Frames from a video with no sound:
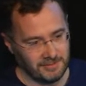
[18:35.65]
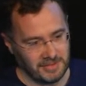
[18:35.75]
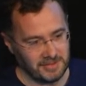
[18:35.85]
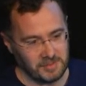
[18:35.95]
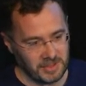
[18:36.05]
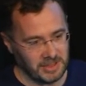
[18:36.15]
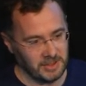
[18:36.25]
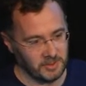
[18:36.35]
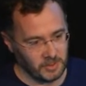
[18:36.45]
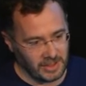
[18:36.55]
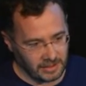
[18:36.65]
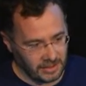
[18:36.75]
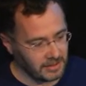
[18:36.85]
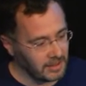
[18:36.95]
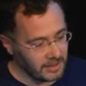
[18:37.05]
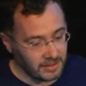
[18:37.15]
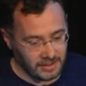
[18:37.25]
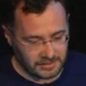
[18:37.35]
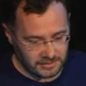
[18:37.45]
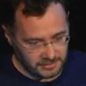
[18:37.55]
when typically you do rank
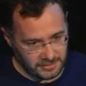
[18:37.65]
aggregation,